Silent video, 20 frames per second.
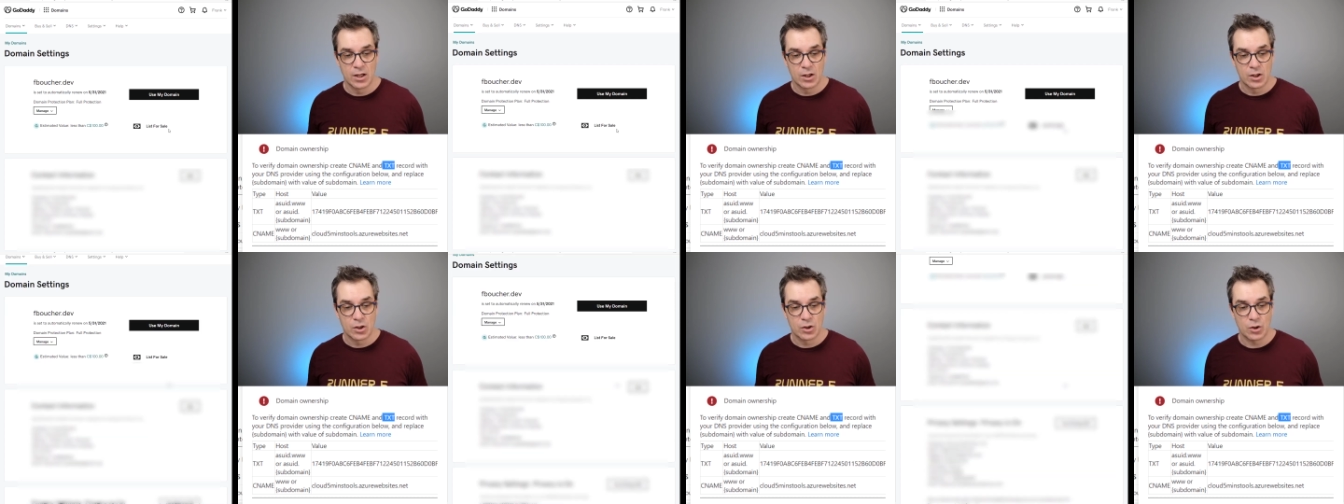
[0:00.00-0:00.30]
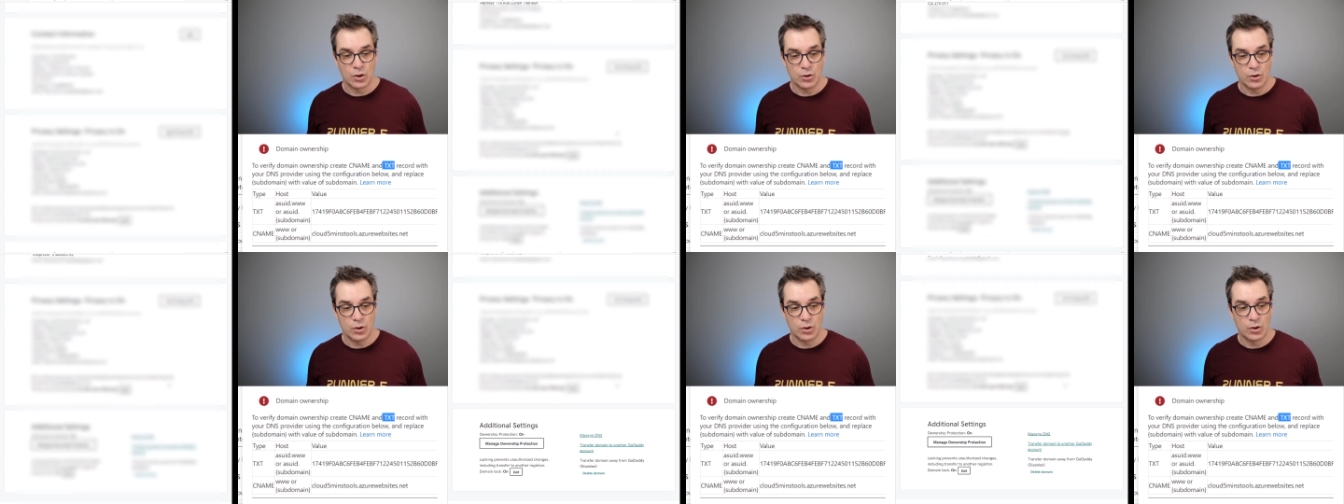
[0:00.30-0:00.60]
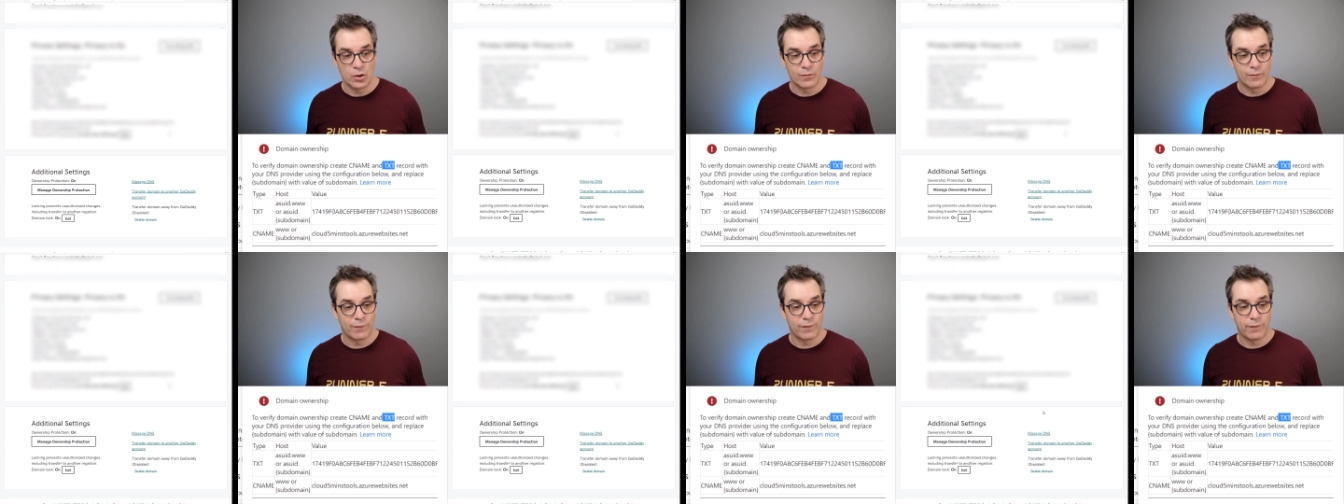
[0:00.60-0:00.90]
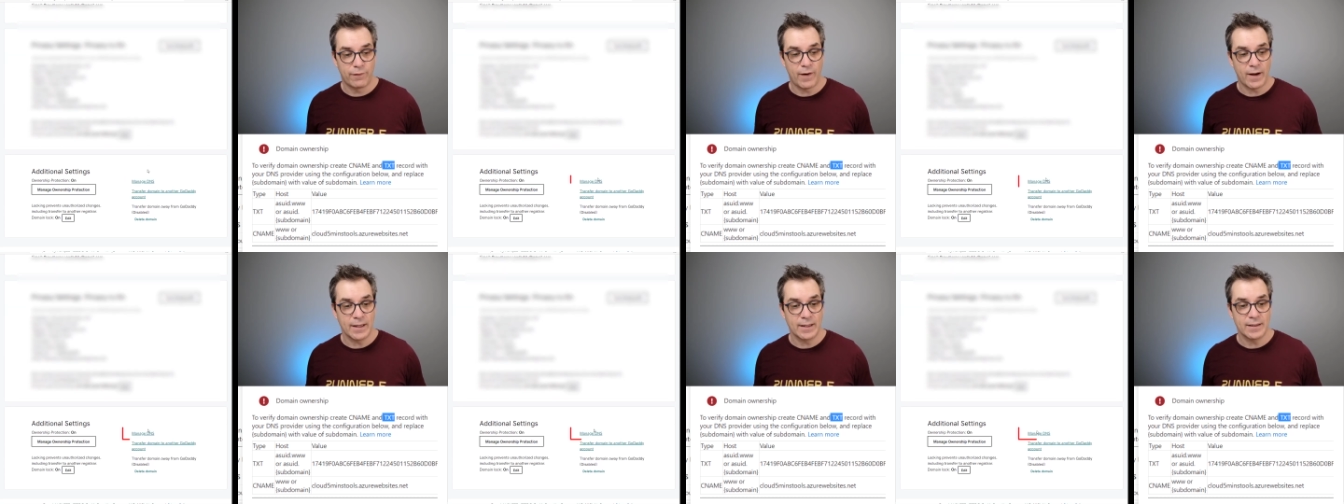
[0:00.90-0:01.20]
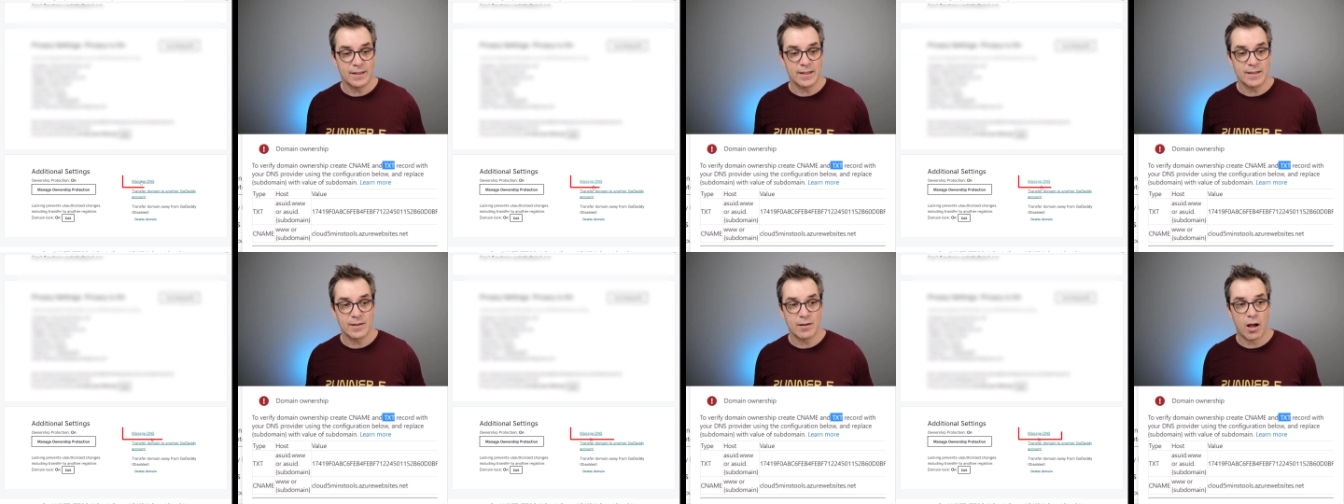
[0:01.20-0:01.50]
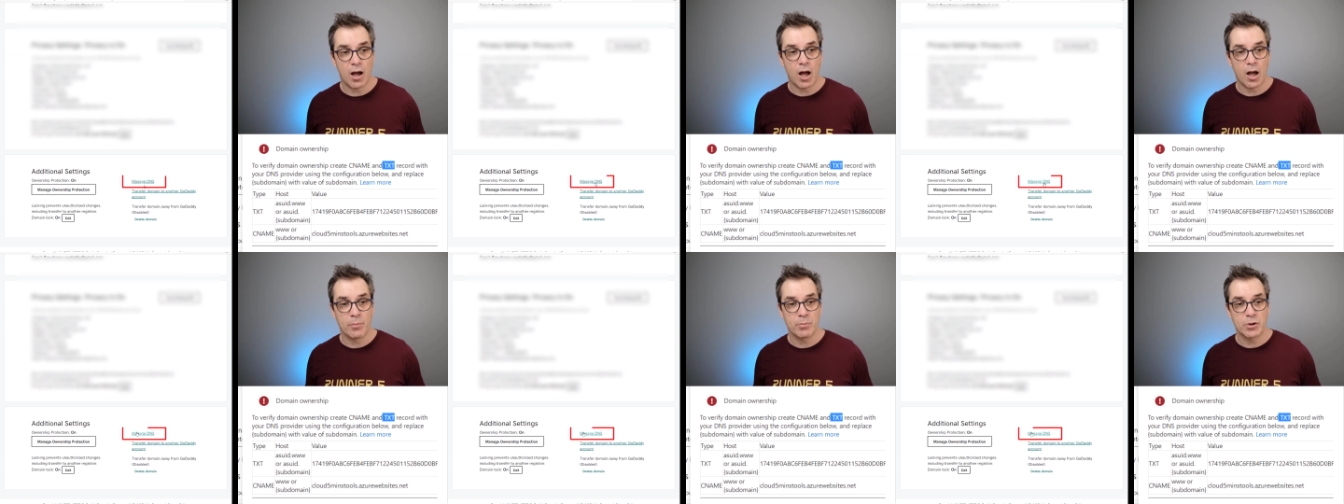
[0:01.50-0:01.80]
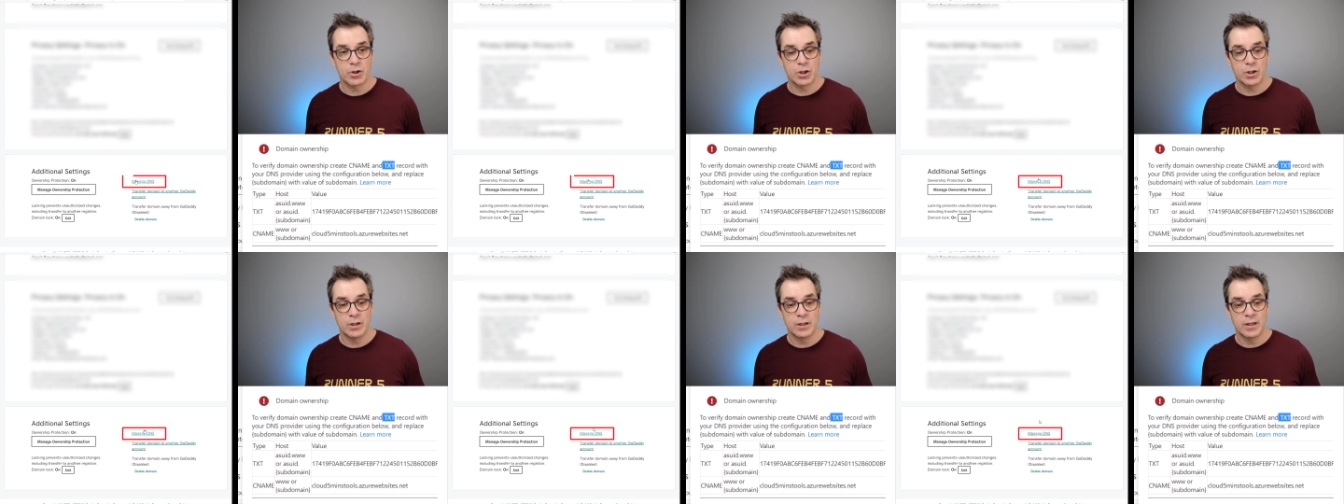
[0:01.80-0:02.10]
So you find this
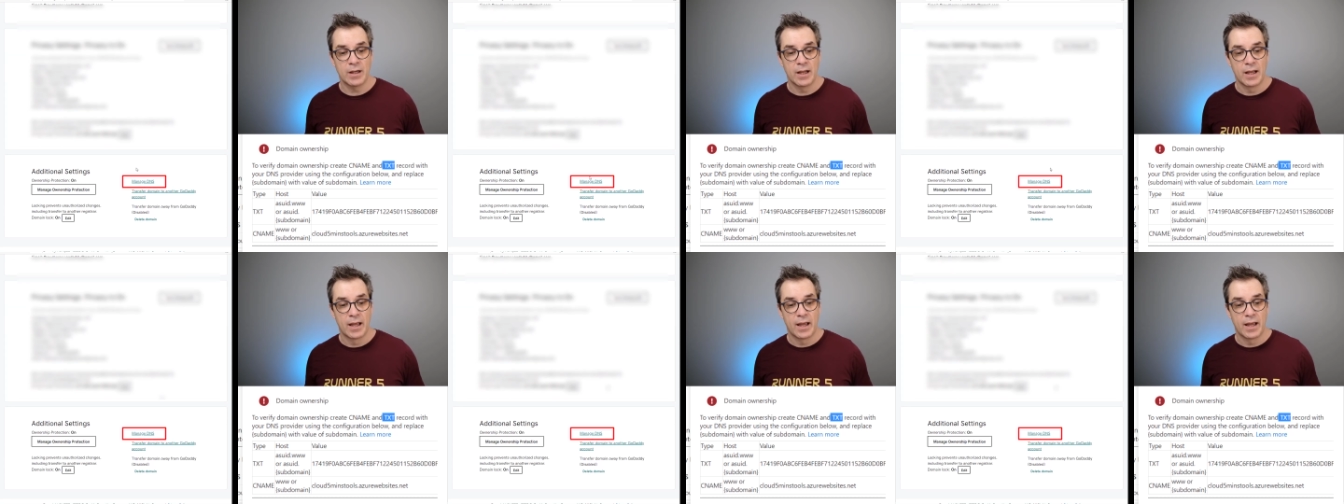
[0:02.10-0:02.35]
option